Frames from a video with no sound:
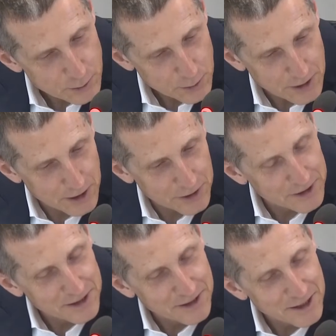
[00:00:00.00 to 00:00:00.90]
regarding
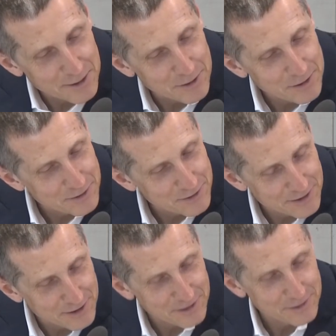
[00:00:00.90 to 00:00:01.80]
NII, but
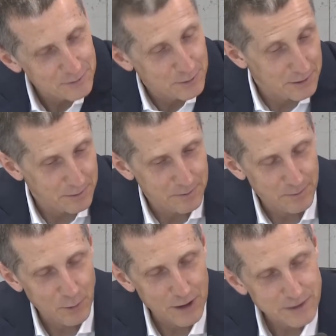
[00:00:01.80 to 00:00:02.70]

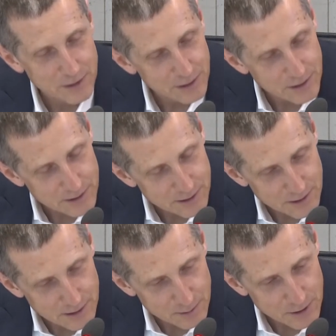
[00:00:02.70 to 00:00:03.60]
we answered
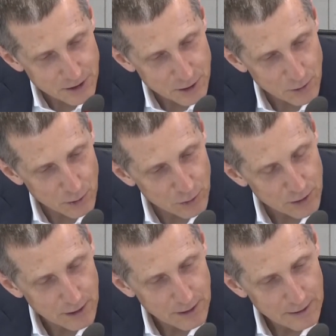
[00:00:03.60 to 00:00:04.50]
as much as we could.
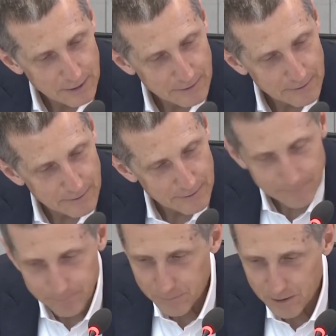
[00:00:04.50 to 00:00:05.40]

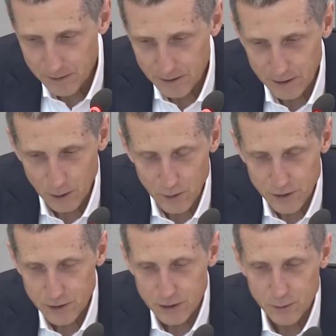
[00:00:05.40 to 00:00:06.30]
The other
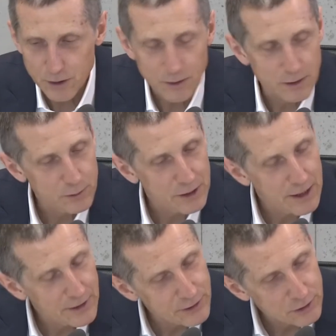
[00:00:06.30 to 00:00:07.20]
questions
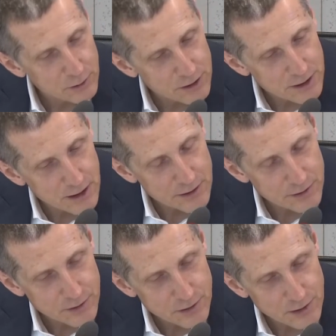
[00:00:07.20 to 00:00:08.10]
relating to
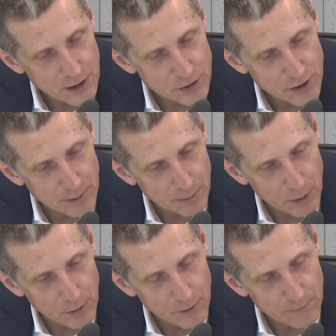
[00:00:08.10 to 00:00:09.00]
results touch
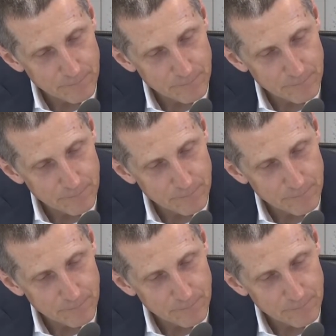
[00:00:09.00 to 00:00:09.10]
upon